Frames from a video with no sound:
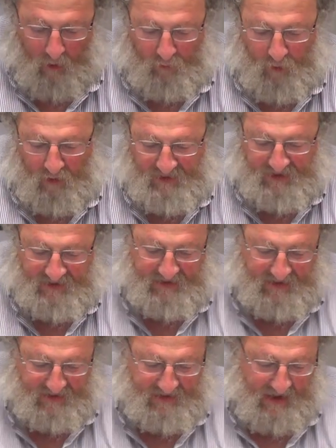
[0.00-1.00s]
Rosa's
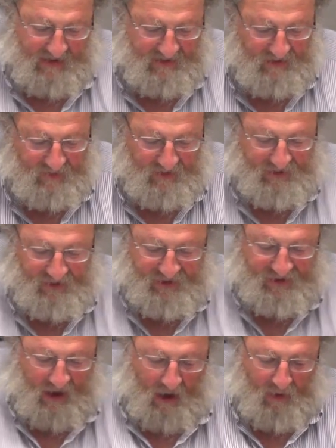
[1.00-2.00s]
success was her
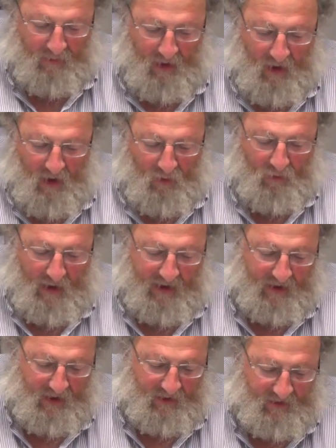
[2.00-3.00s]
charm,
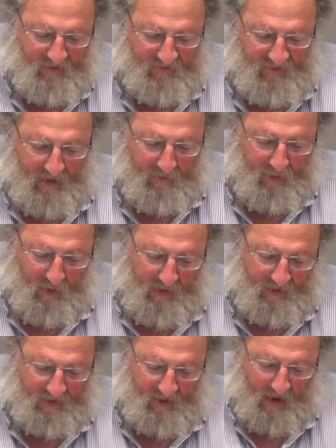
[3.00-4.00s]
radiant and
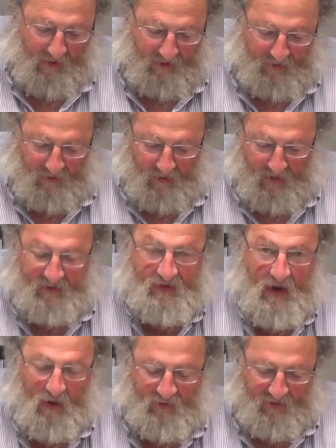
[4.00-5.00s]
flamboyant character, and
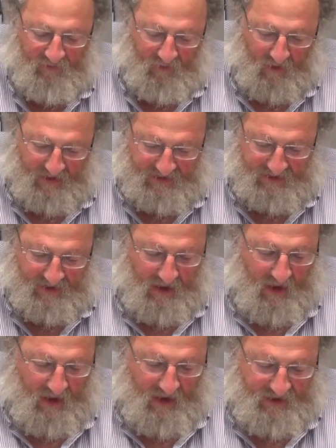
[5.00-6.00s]
talented voice.
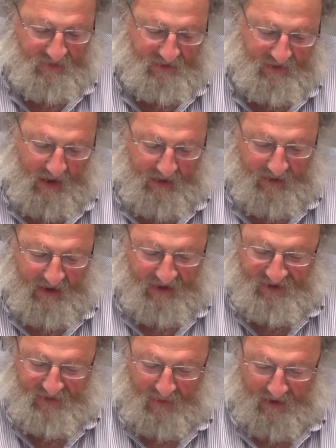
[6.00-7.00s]
She was not an
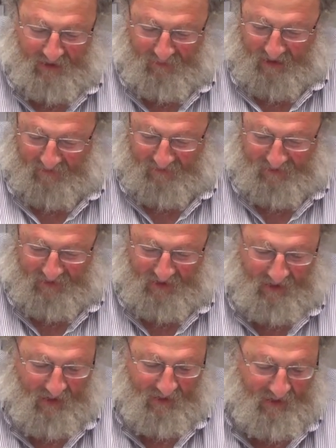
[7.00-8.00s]
Asia Minor
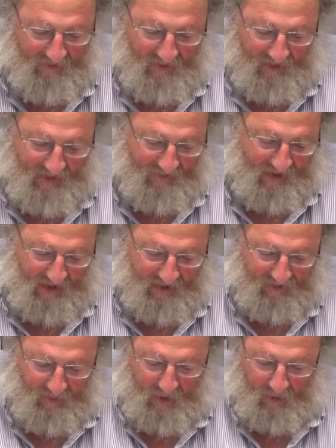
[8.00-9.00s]
refugee, never lived in
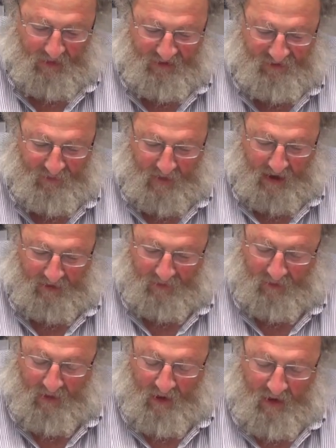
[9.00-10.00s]
Izmir or Asia
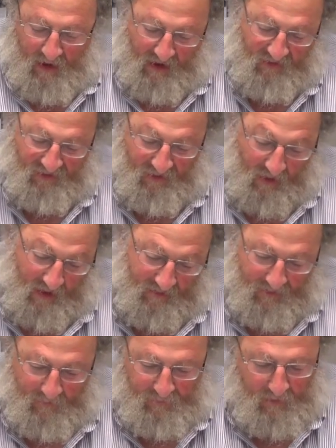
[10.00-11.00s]
Minor, as
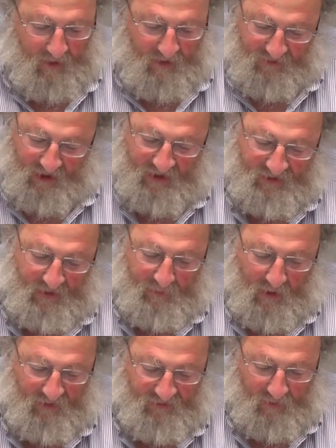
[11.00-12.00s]
thought,
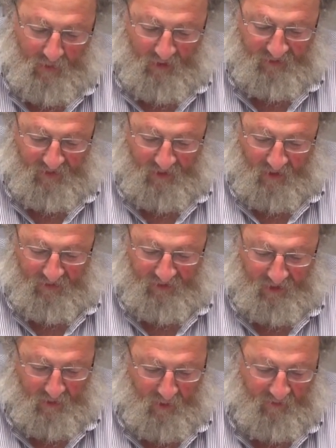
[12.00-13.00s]
juxtaposed to most of those
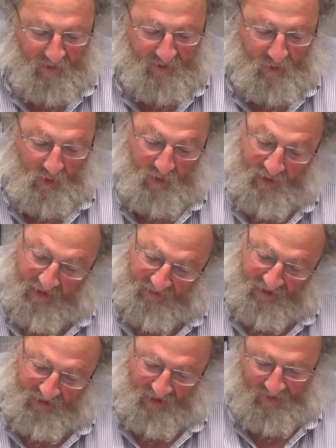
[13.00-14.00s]
in her movement who were
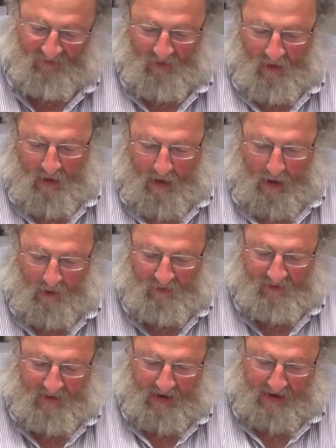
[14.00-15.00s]
refugees,
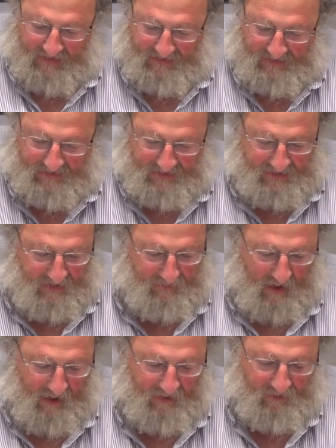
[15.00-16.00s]
outcasts in
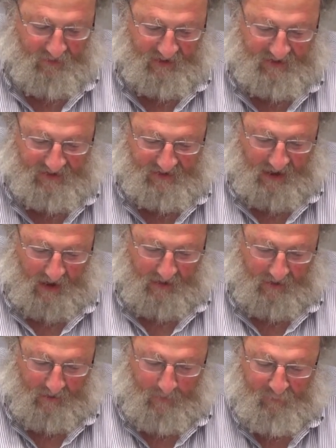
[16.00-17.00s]
modern Greek
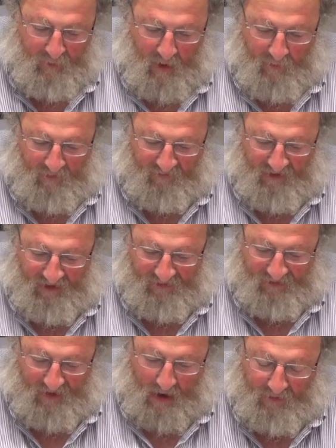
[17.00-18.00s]
society,
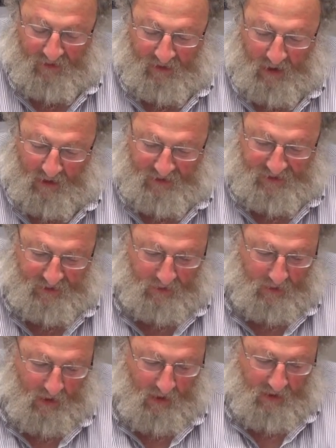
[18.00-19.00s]
professed
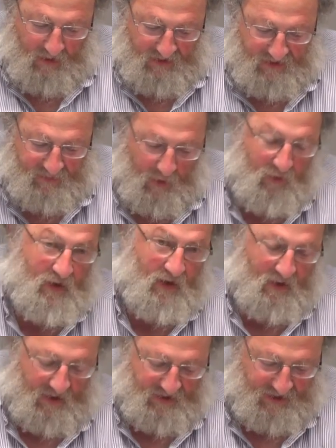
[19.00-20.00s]
counterculture,
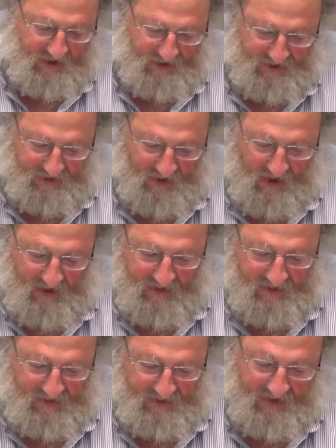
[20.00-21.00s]
smoking hashish,
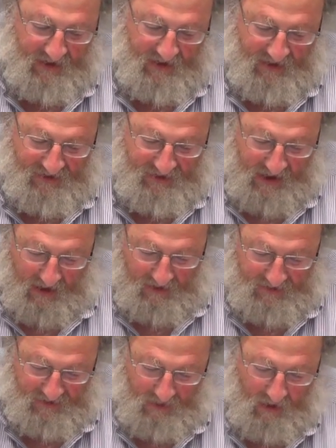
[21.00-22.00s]
singing
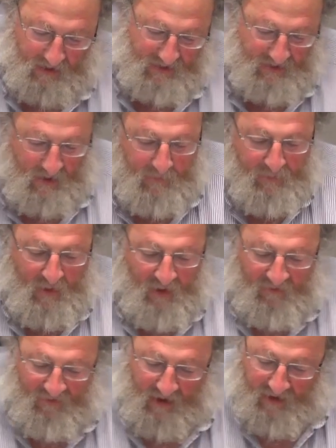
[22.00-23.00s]
jail songs,
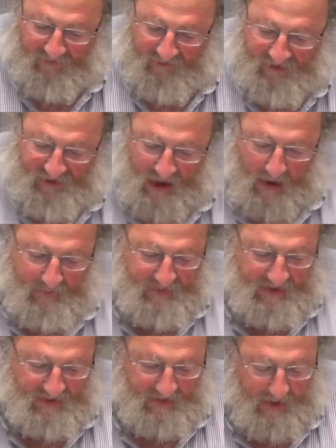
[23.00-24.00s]
fighting for
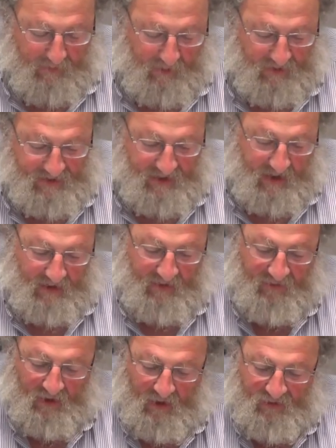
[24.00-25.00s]
jobs as laborers, and
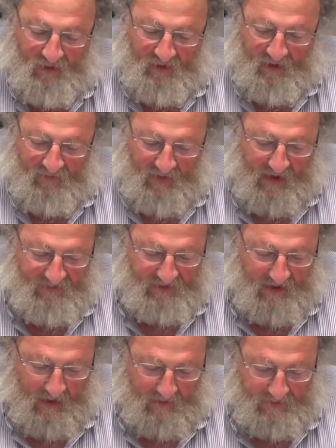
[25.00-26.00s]
living alternative
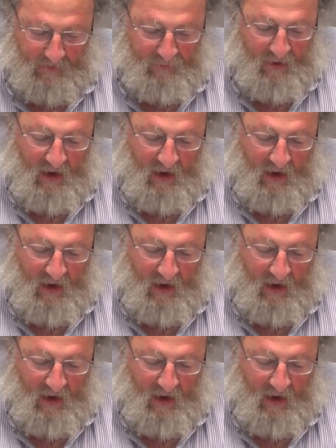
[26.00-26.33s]
lifestyles.